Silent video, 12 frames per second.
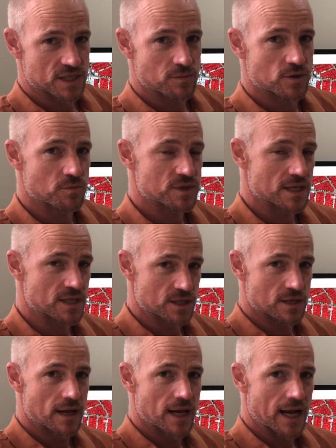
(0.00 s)
Sometimes they
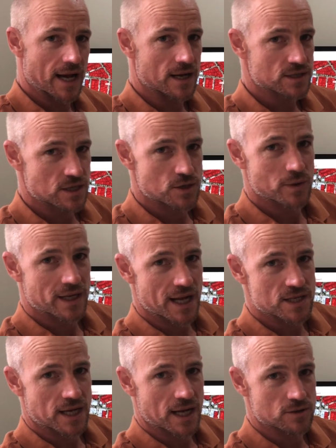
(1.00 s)
just ask you to
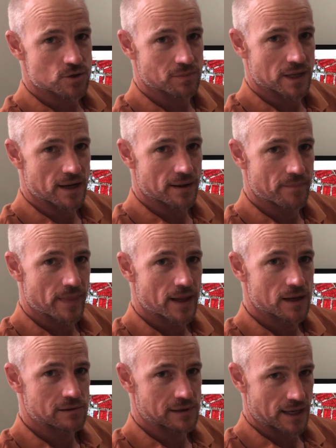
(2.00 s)
engage a council planner
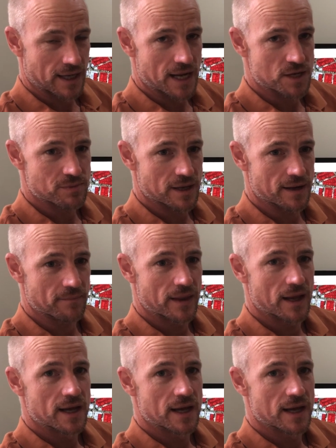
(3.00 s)
or an engaged planner.